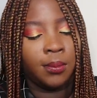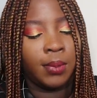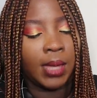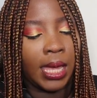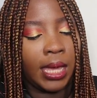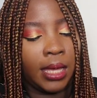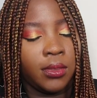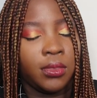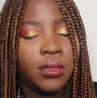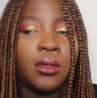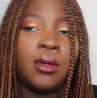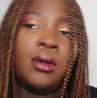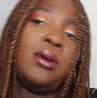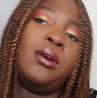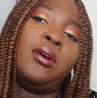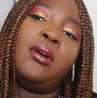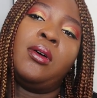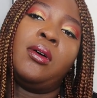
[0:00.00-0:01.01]
by
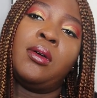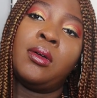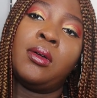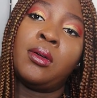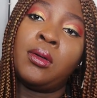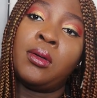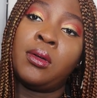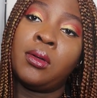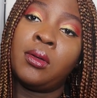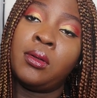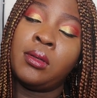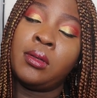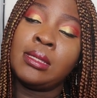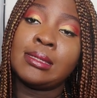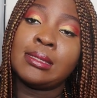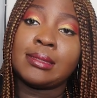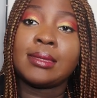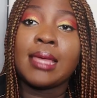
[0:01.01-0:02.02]

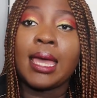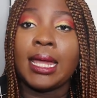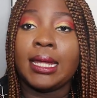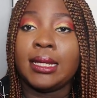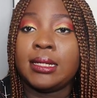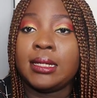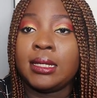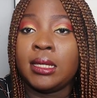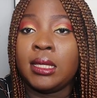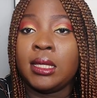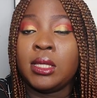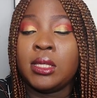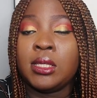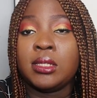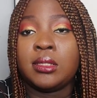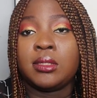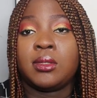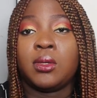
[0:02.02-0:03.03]
the side,
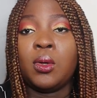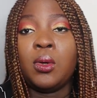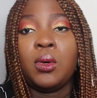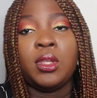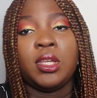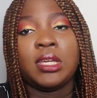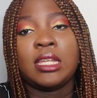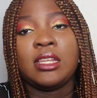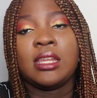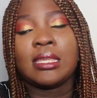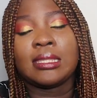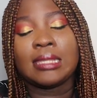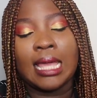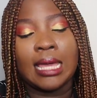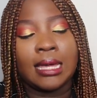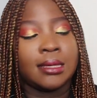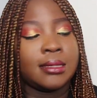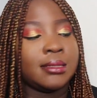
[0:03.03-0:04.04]
so you can just
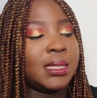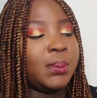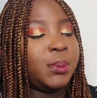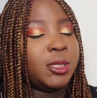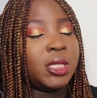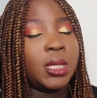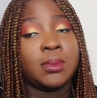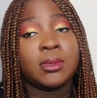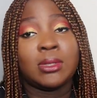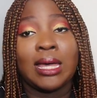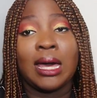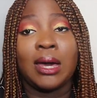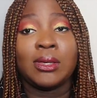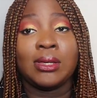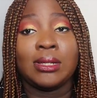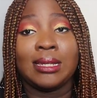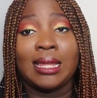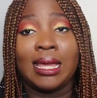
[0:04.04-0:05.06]
like zip it up to
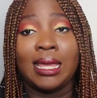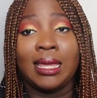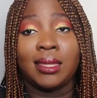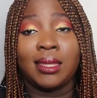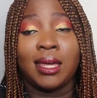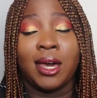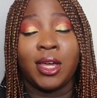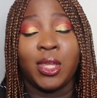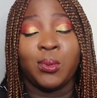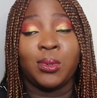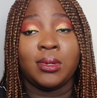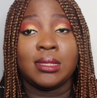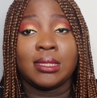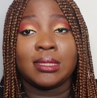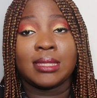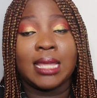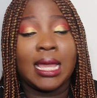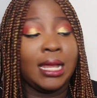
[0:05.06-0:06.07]
how you like, how you want
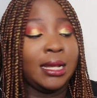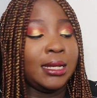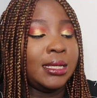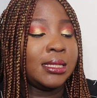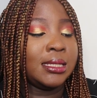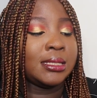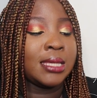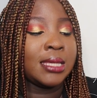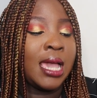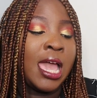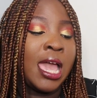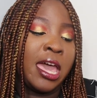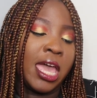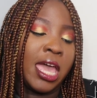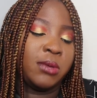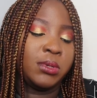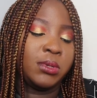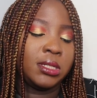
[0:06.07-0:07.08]
to style
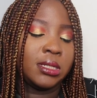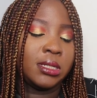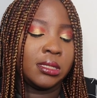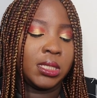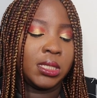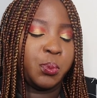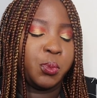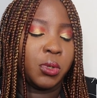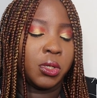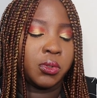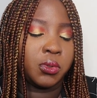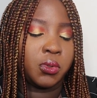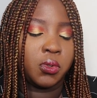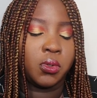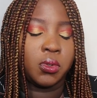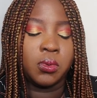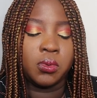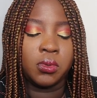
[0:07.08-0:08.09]
it. I wish the zip was
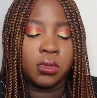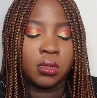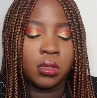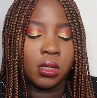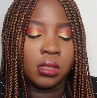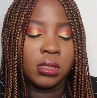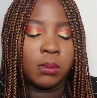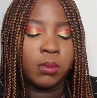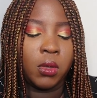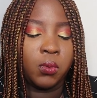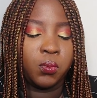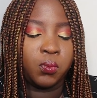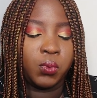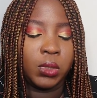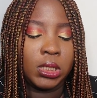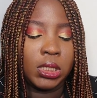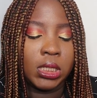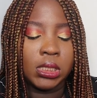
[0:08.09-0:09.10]
gold because I'm
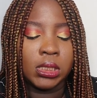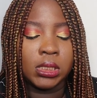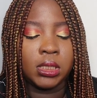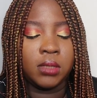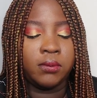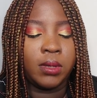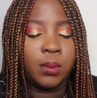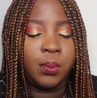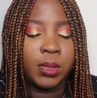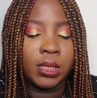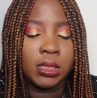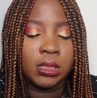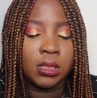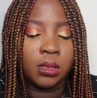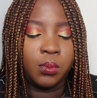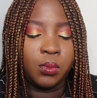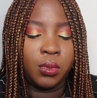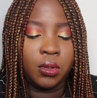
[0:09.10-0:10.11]
not really a silver
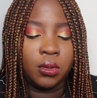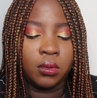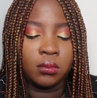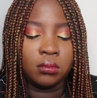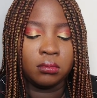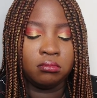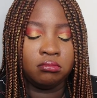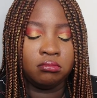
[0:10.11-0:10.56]
person, but